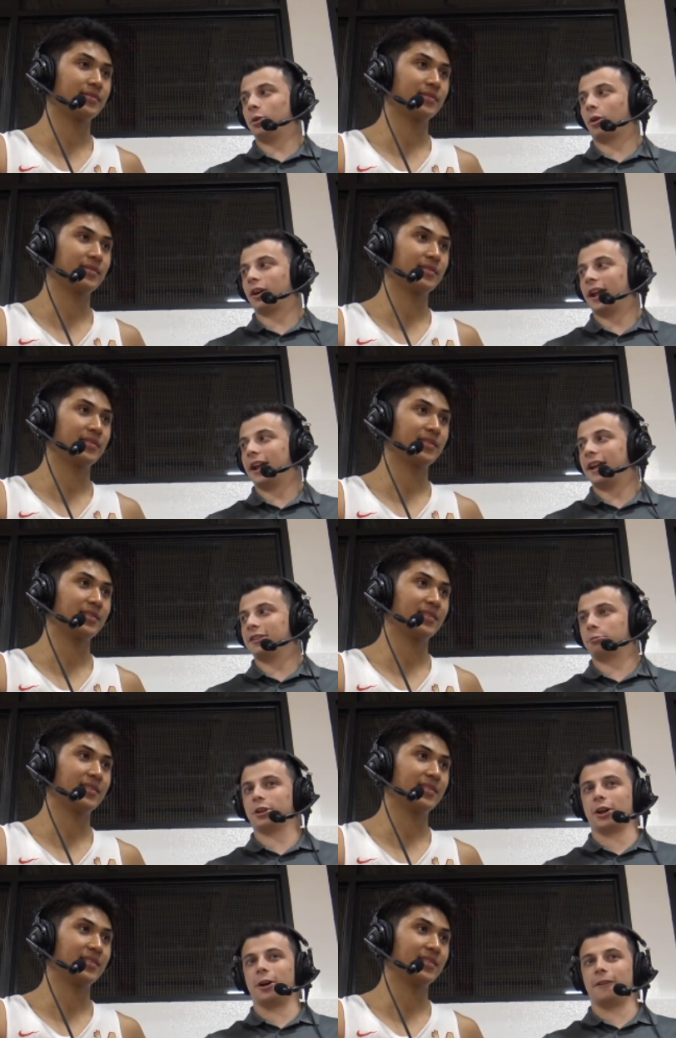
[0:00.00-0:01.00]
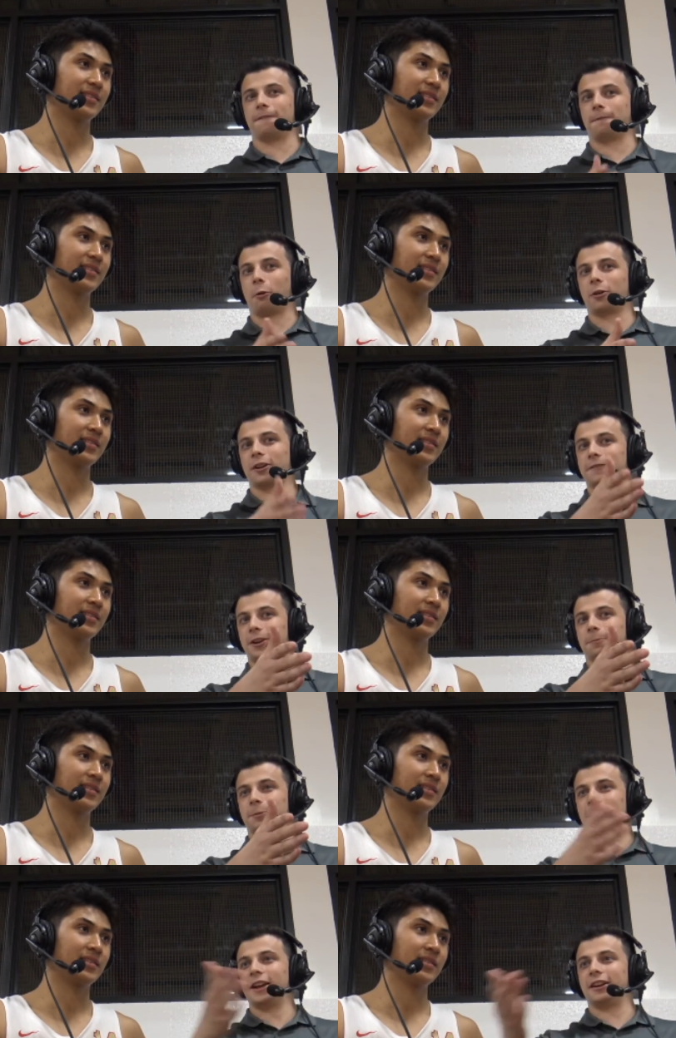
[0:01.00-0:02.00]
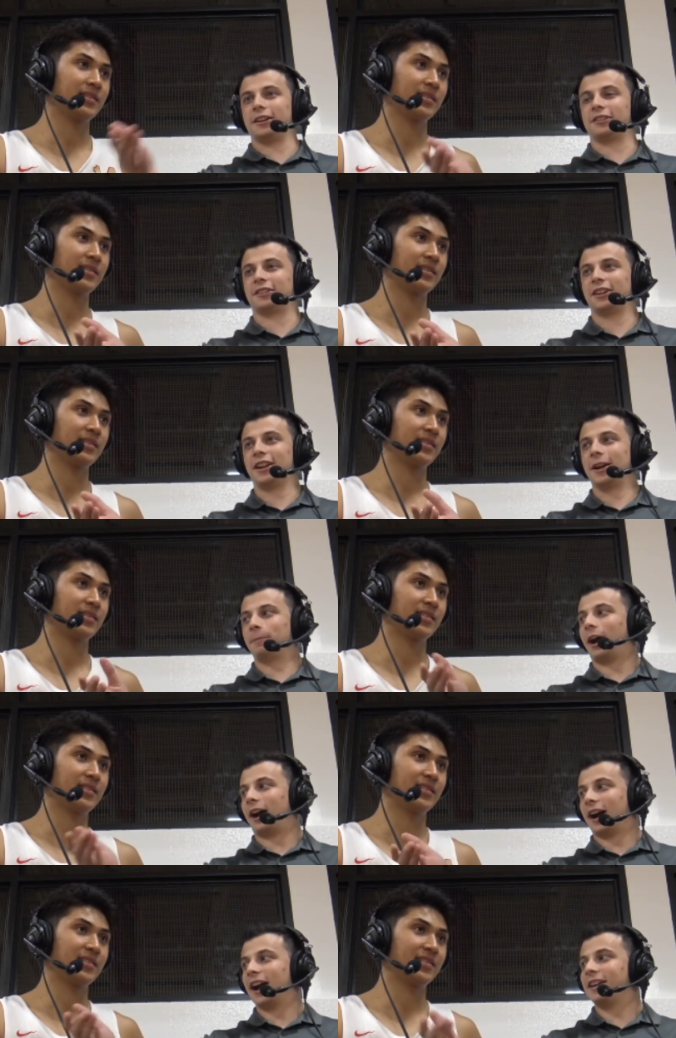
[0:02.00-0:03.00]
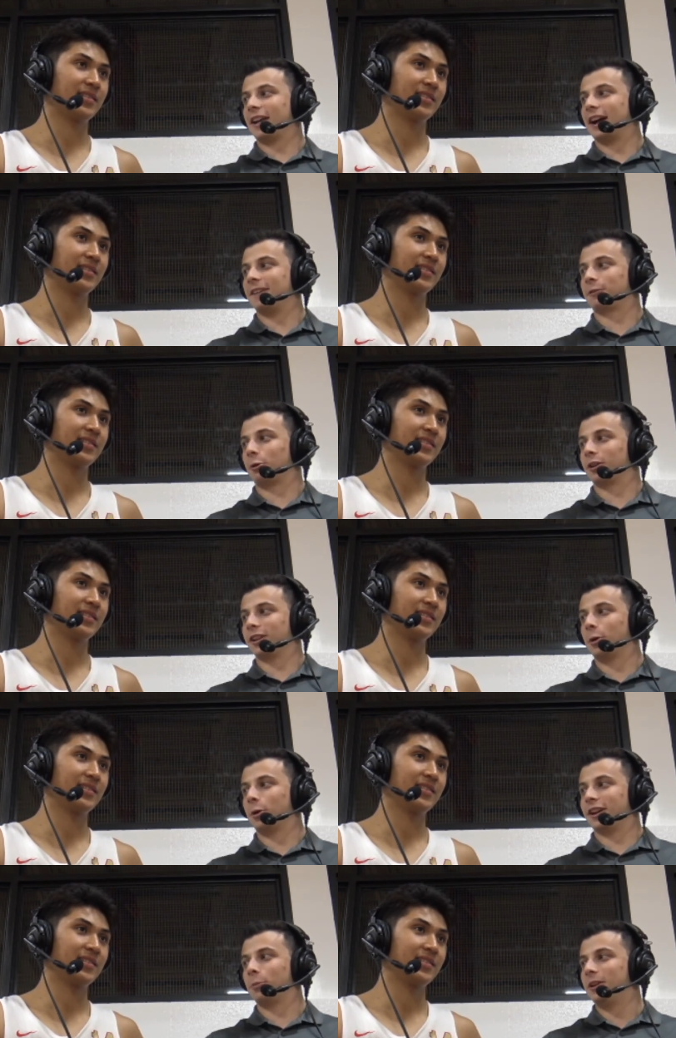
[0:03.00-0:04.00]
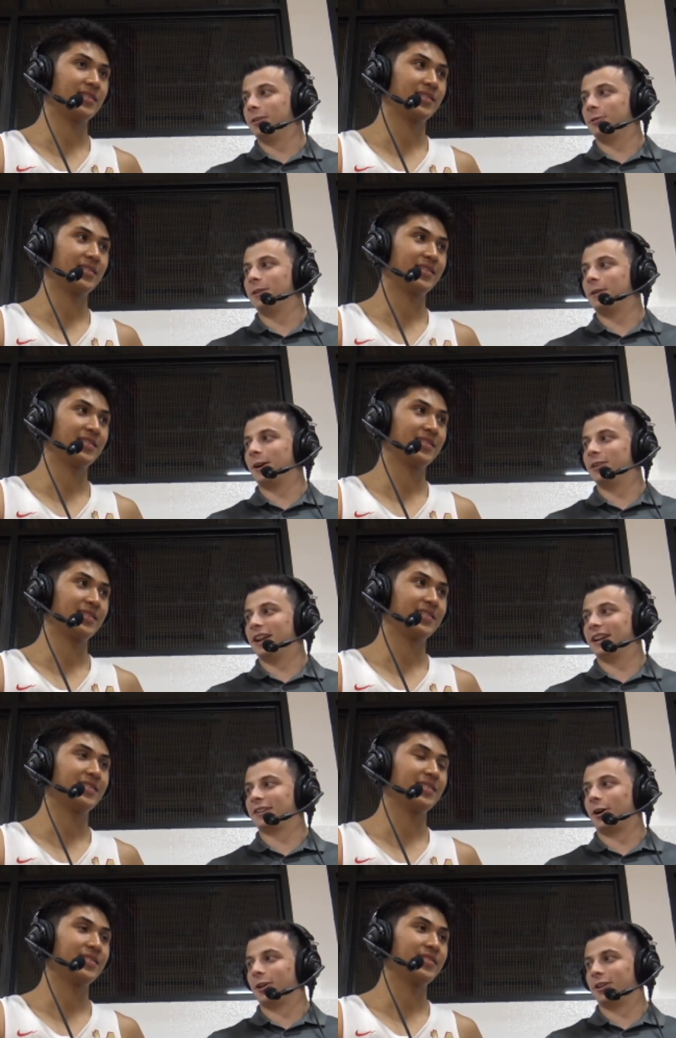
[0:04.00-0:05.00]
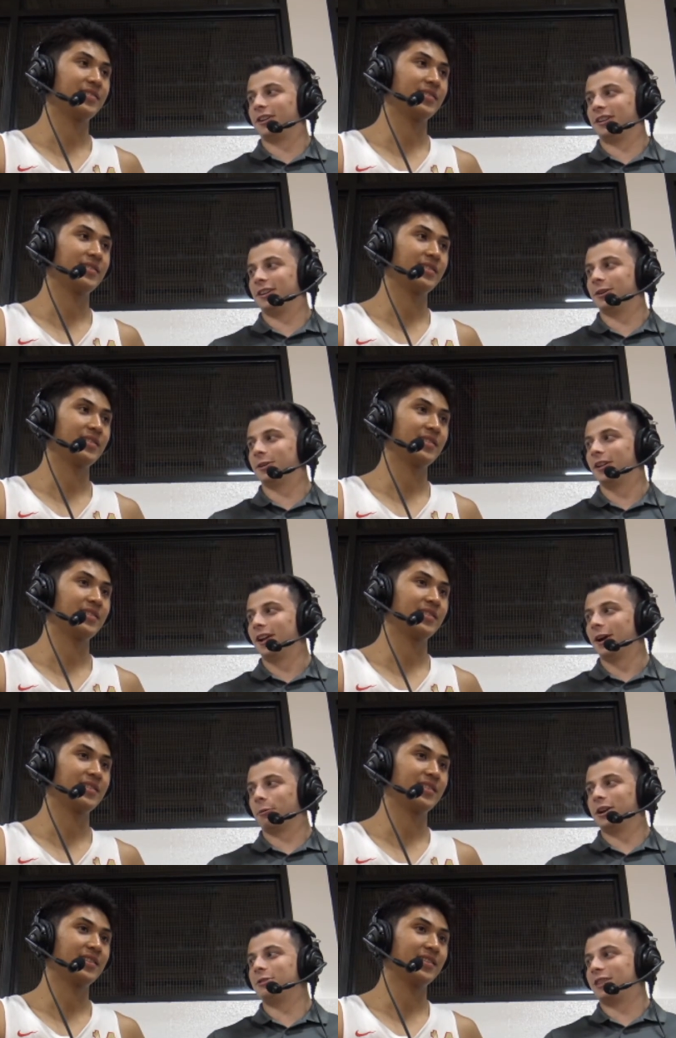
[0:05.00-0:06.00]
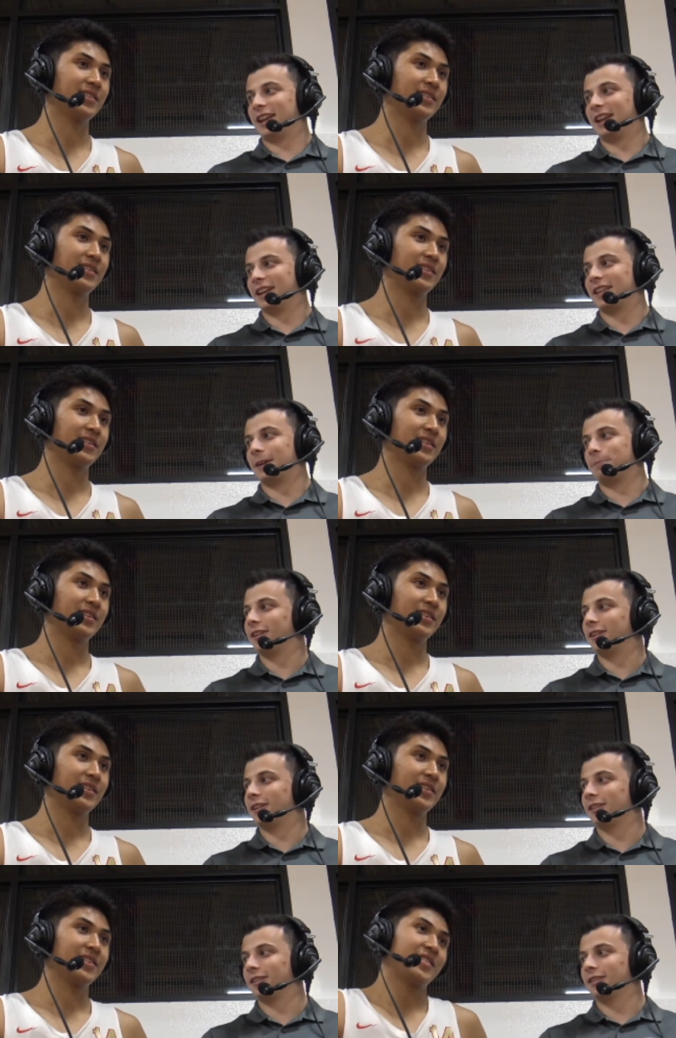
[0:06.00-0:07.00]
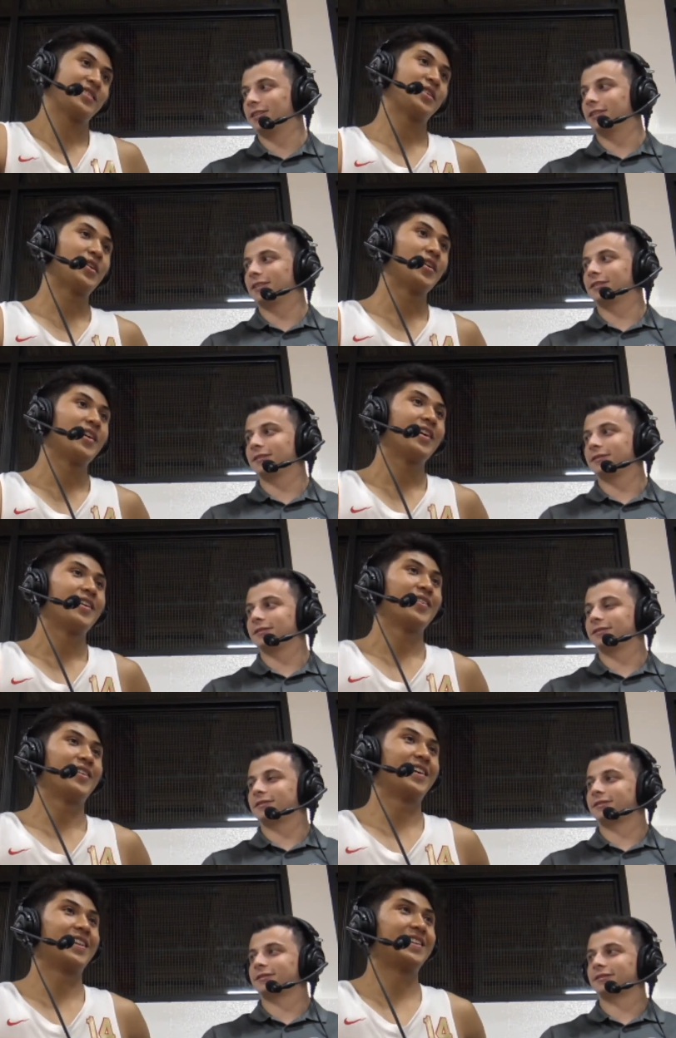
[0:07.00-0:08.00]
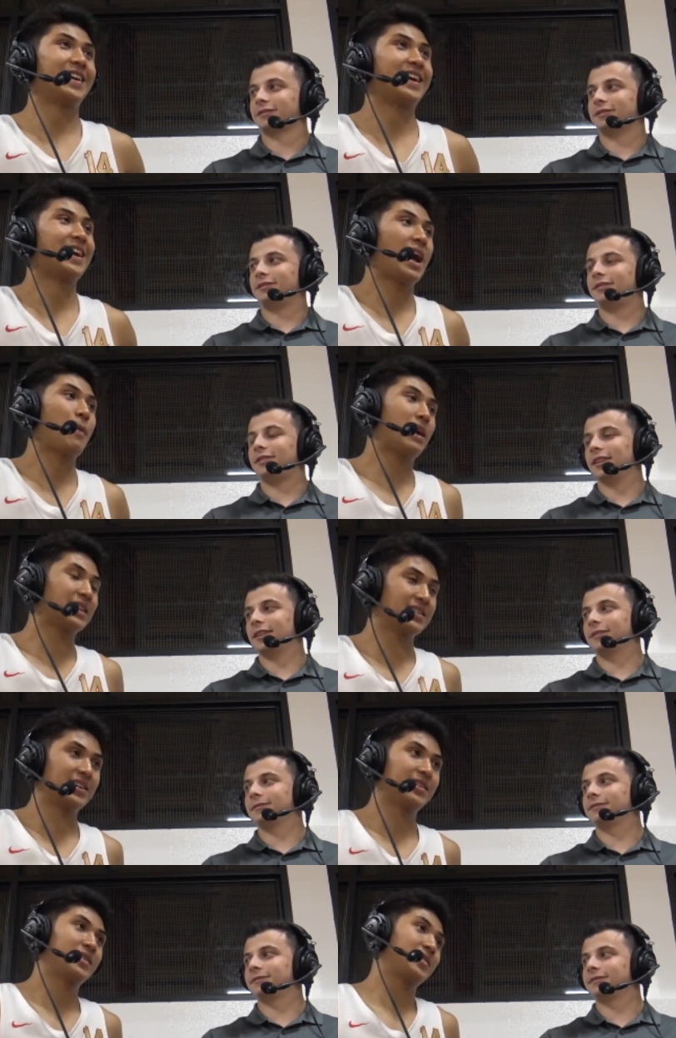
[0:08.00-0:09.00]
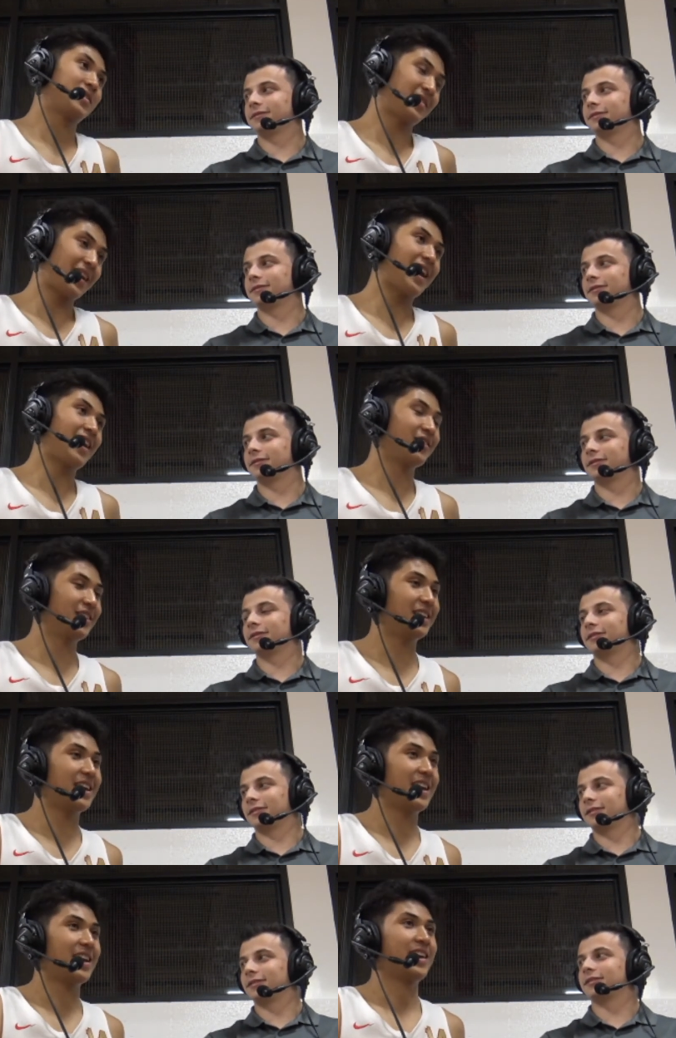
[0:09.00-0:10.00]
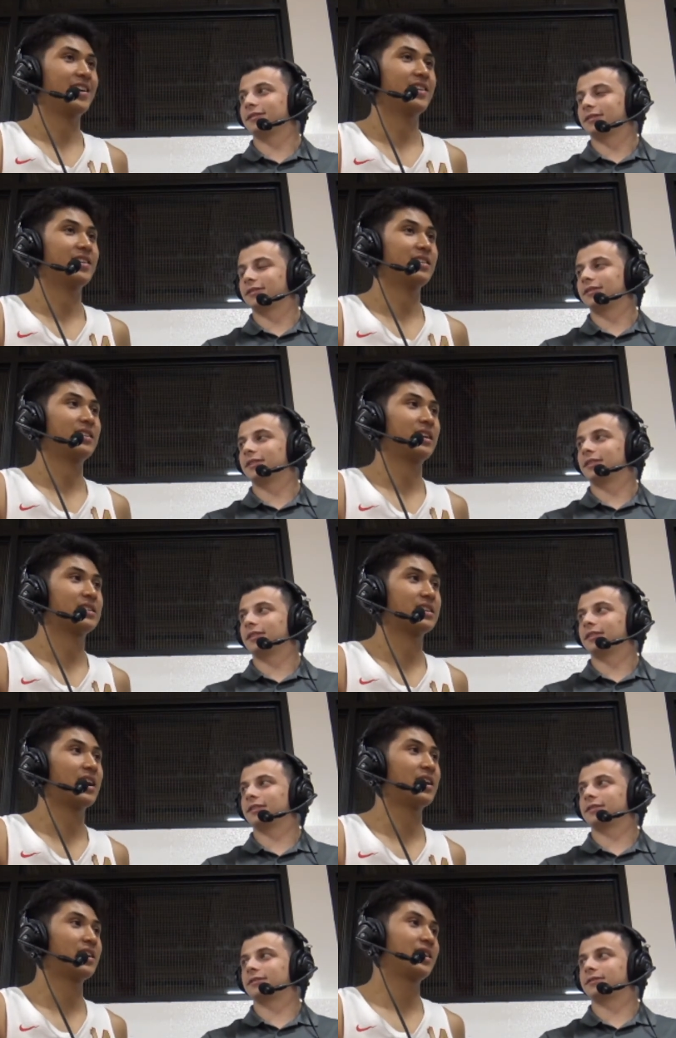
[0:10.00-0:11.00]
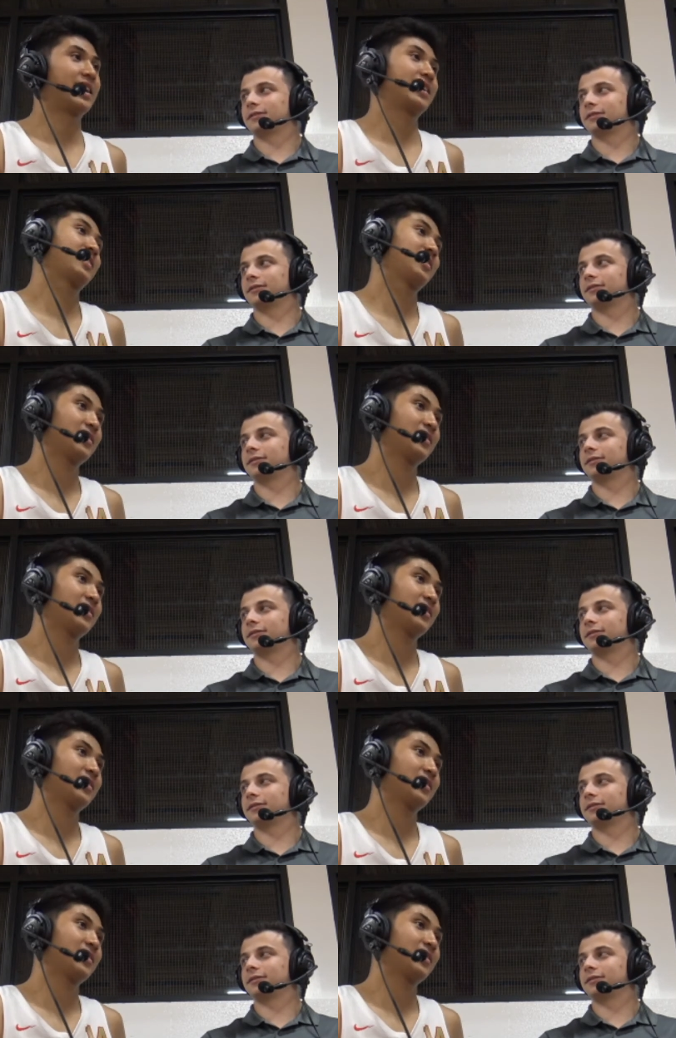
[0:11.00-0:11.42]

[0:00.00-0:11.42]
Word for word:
Speaker 1: your hands, with all four of your players behind the half court line, nobody rebounding, it's all on you. What
Speaker 2: are you thinking at that point? Well, like I practice it every day. It's kind of like